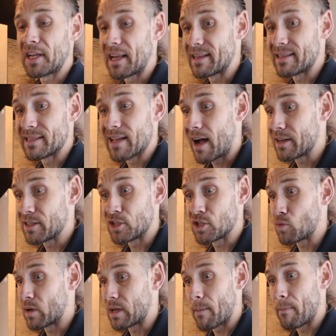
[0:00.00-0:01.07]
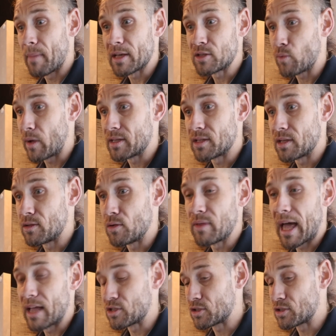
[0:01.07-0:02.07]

And sauna is just one of the best ways to do that.